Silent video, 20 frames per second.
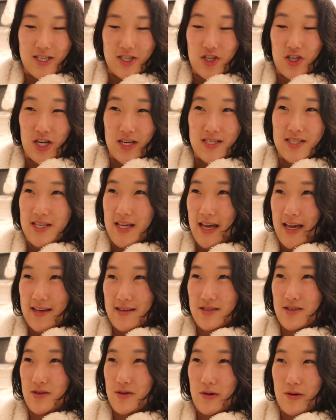just
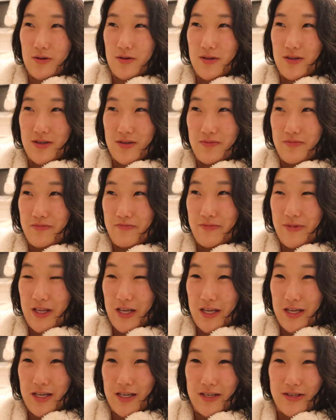canceled
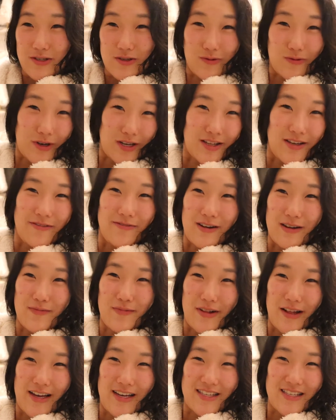these really fun
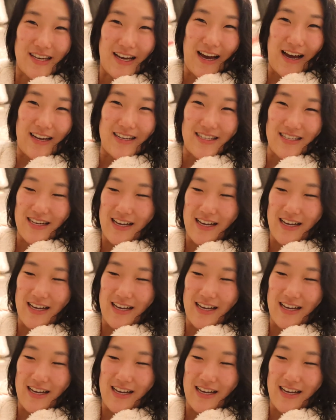plans I had